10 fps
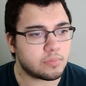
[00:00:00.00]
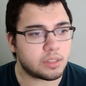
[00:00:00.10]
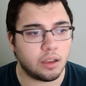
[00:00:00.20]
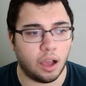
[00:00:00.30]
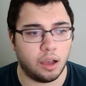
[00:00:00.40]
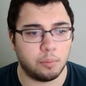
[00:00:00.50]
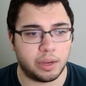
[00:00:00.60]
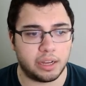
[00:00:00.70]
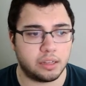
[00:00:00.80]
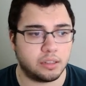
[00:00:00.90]

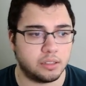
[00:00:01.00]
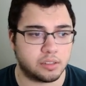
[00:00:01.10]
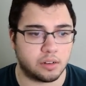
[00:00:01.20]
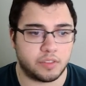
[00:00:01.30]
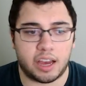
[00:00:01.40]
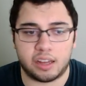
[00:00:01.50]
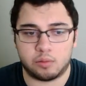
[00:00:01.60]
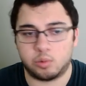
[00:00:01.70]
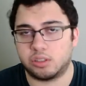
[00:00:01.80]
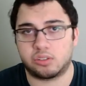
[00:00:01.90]
But instead of that,
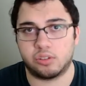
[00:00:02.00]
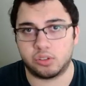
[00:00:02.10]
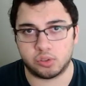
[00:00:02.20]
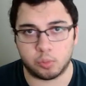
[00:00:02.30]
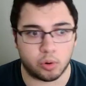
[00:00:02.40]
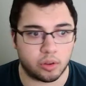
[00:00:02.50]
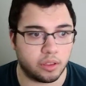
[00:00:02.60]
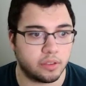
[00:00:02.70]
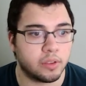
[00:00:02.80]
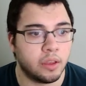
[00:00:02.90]
we're just going to support
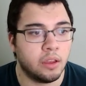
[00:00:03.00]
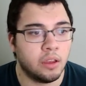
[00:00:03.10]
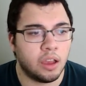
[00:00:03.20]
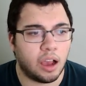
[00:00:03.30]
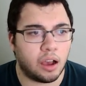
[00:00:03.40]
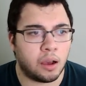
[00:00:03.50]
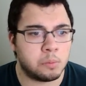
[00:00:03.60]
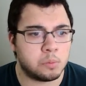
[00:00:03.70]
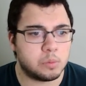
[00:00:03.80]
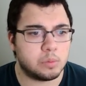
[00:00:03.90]
this.
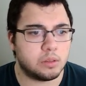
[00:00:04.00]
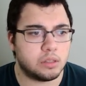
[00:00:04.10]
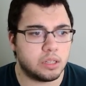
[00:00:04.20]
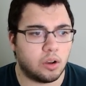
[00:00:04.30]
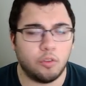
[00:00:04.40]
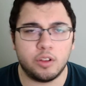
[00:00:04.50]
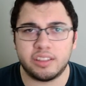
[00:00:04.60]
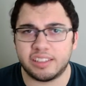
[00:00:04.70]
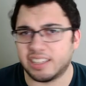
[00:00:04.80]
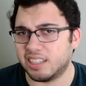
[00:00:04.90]
Hopefully
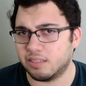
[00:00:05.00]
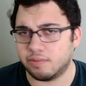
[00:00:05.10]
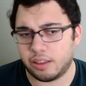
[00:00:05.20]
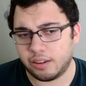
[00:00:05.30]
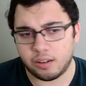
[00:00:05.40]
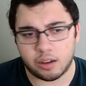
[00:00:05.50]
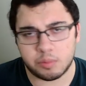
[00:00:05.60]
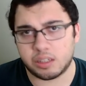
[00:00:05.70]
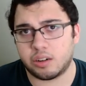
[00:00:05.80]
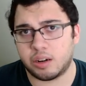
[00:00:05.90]
they take it. I don't know. I'm going
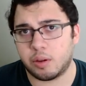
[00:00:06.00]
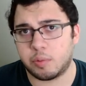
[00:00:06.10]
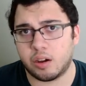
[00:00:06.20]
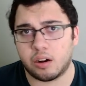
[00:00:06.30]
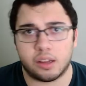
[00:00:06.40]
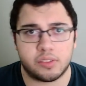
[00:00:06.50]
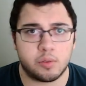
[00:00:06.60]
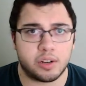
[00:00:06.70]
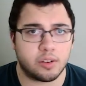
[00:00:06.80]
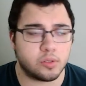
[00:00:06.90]
to create my PR and see
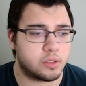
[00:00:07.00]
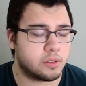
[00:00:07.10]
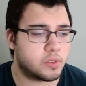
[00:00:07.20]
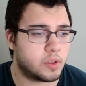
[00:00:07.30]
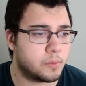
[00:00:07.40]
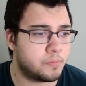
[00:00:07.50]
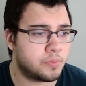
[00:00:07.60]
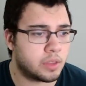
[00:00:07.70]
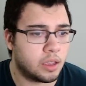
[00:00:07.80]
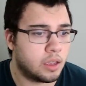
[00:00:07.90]
where it goes. So
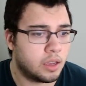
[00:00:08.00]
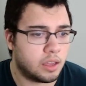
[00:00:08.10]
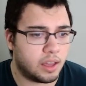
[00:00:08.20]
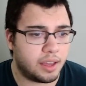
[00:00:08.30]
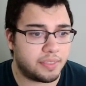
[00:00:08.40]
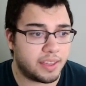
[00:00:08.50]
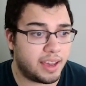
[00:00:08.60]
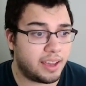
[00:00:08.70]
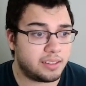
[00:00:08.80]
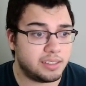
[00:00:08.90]

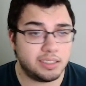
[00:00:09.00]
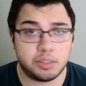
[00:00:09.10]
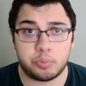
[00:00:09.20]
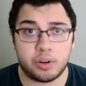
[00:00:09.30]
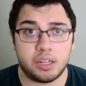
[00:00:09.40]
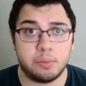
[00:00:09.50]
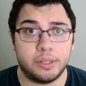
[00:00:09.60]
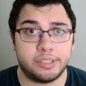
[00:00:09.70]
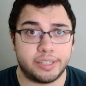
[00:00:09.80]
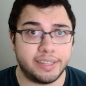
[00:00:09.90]
that is pretty
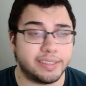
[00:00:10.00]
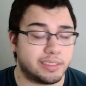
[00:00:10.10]
much it.